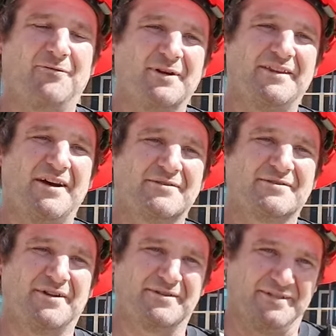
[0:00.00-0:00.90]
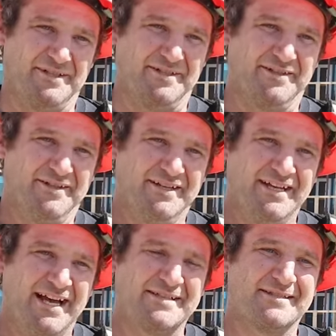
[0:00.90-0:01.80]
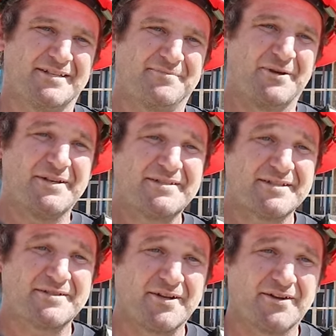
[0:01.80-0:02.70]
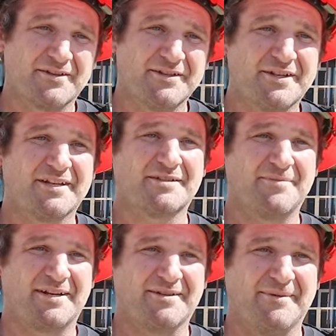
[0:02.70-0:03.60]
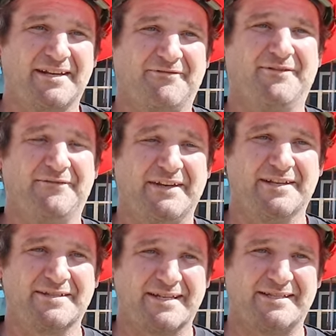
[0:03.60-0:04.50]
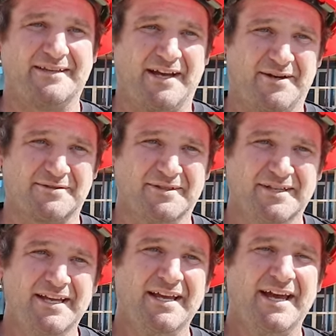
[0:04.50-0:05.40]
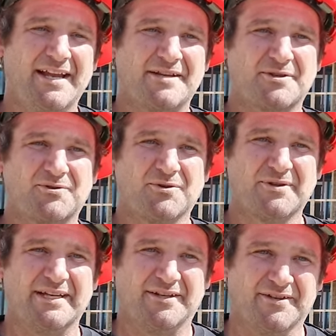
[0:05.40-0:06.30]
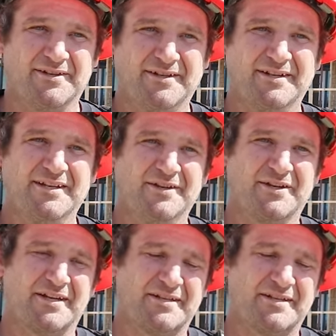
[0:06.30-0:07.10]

$40,000 a year. As an experienced installer, you could expect to make 50 to 60,000. And as a crew leader, you could